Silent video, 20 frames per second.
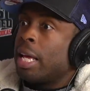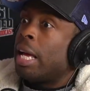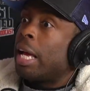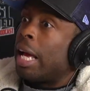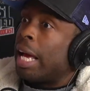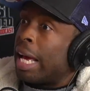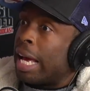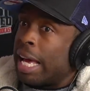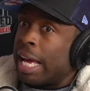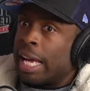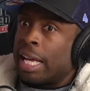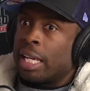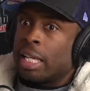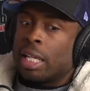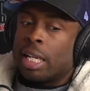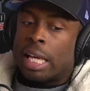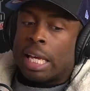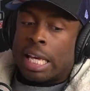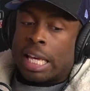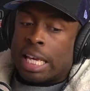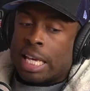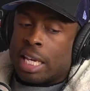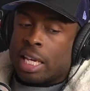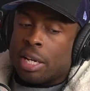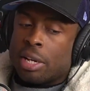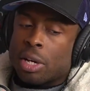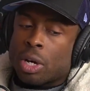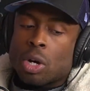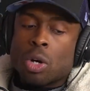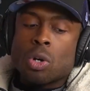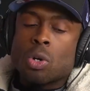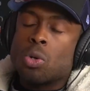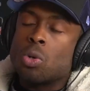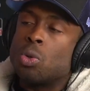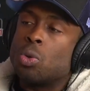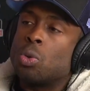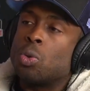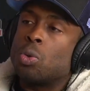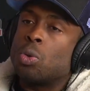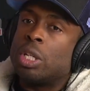And he
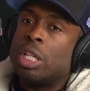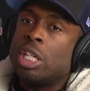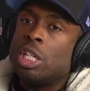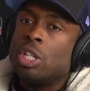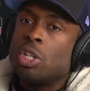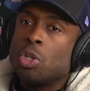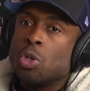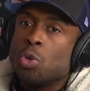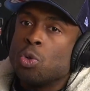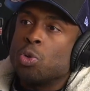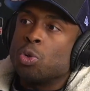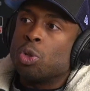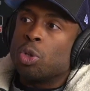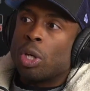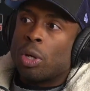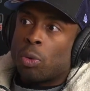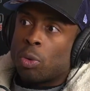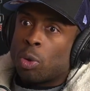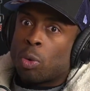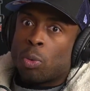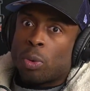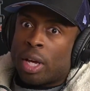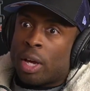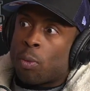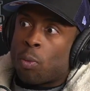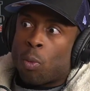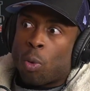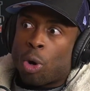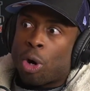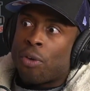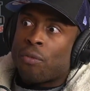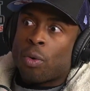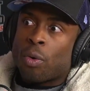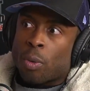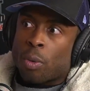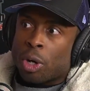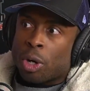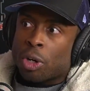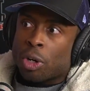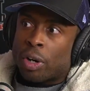knew it word for
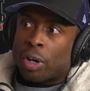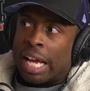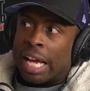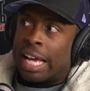word.